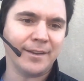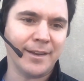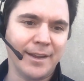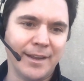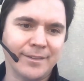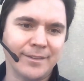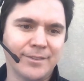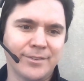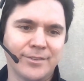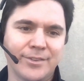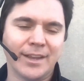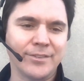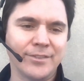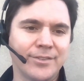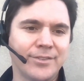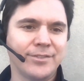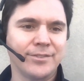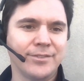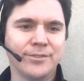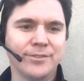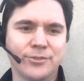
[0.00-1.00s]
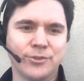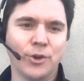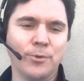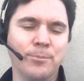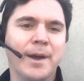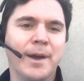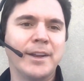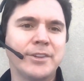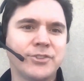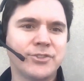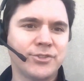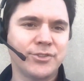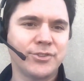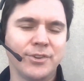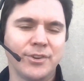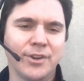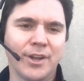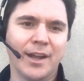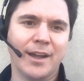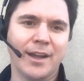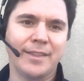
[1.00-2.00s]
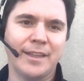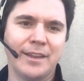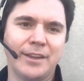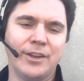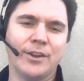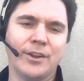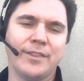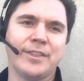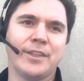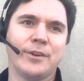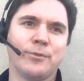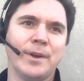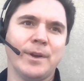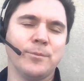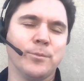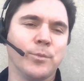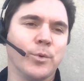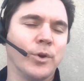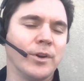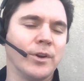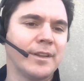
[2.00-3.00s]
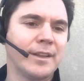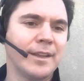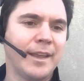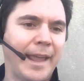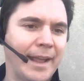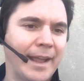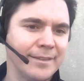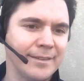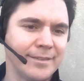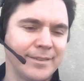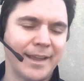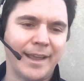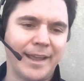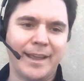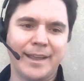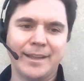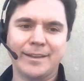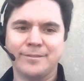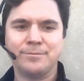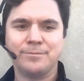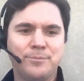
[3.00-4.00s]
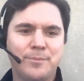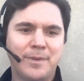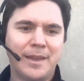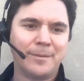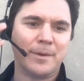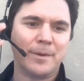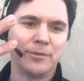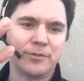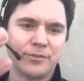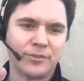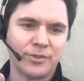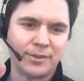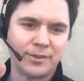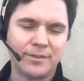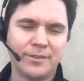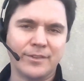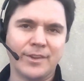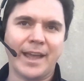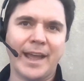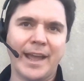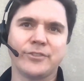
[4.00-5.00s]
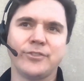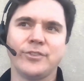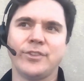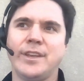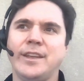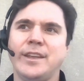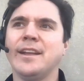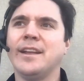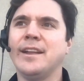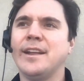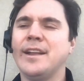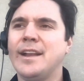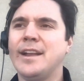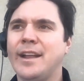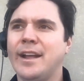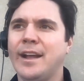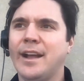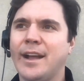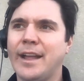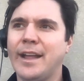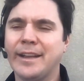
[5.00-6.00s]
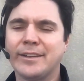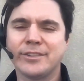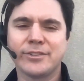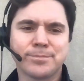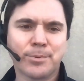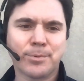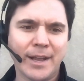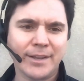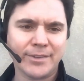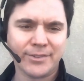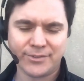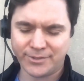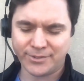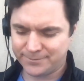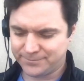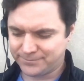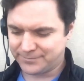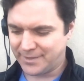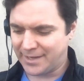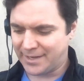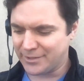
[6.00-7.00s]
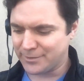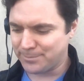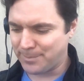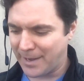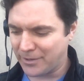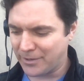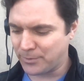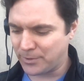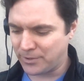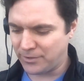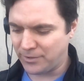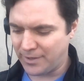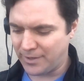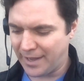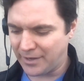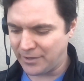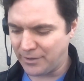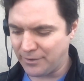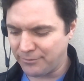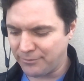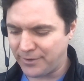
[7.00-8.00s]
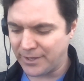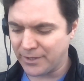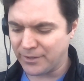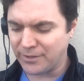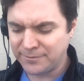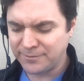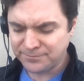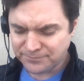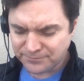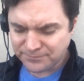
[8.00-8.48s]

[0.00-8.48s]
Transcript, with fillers: It says so much uh, that, you know, that the written word can't say, and being able to, to actually uh, express and espouse what you, how you feel.